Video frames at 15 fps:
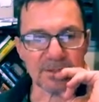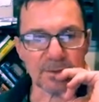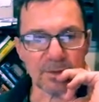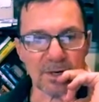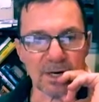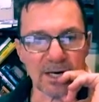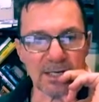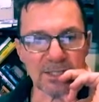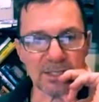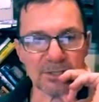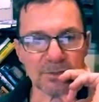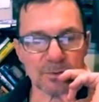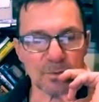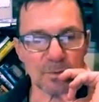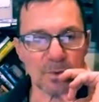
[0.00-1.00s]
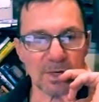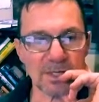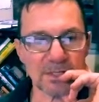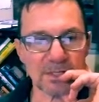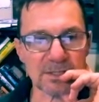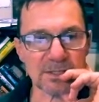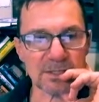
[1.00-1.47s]
I just
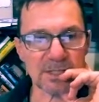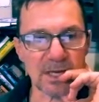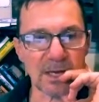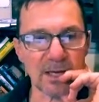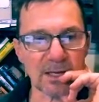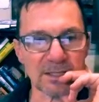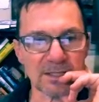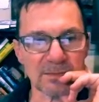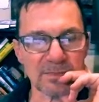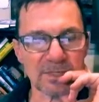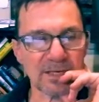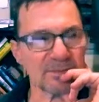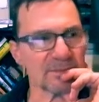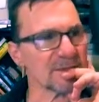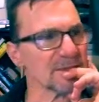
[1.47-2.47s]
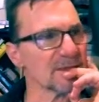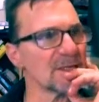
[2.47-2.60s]
want to say sometimes,